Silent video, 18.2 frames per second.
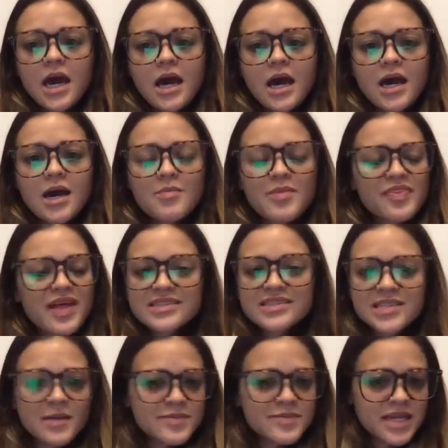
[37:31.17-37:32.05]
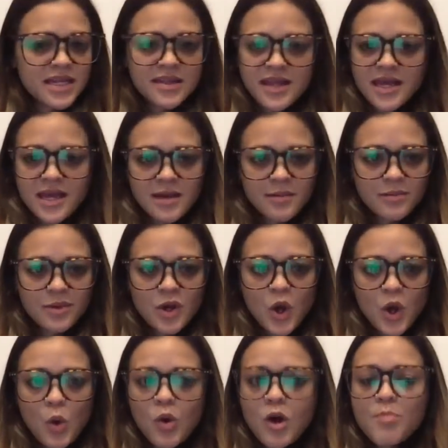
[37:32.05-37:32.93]
Um, that's up to them.
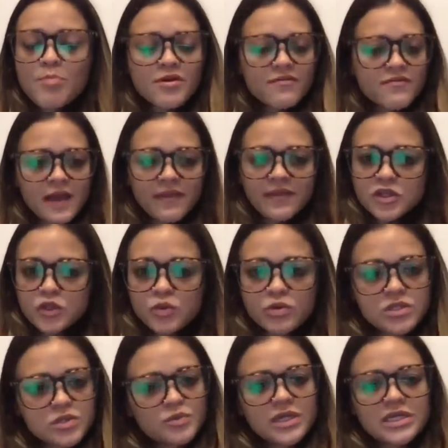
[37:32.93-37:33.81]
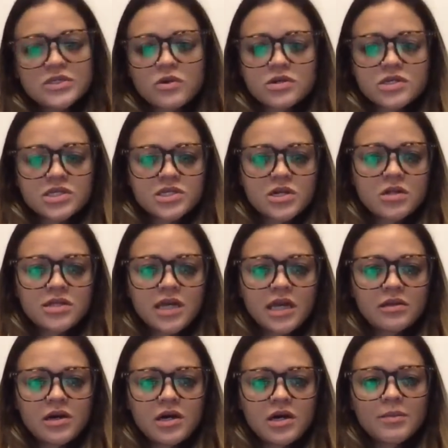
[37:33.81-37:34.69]
We'll provide the tools and resources all day
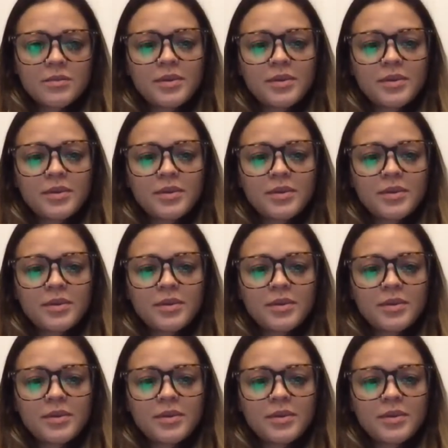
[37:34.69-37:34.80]
long,